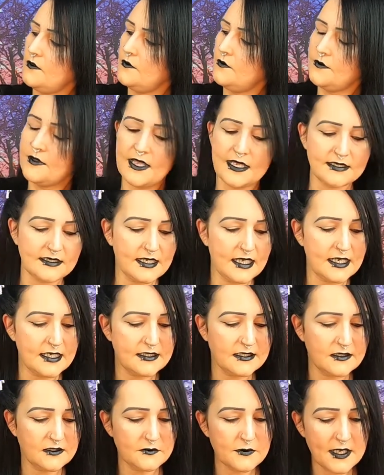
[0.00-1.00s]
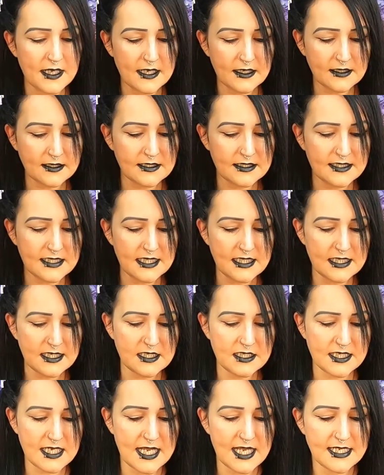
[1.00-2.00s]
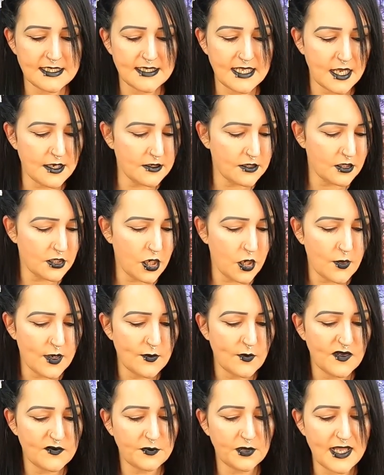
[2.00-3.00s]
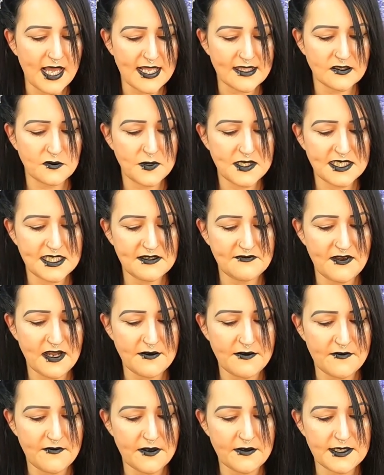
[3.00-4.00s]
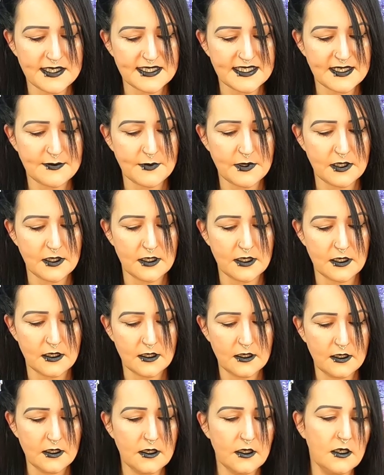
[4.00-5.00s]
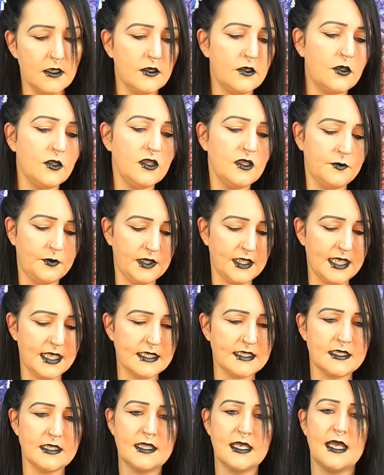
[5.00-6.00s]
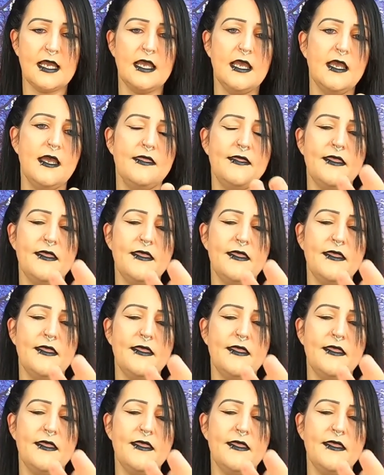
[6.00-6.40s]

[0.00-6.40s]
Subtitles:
Oh, that's nice as well. Can you see these shades? Now I'm going to go in with Plant, which is very, very similar colour play to that.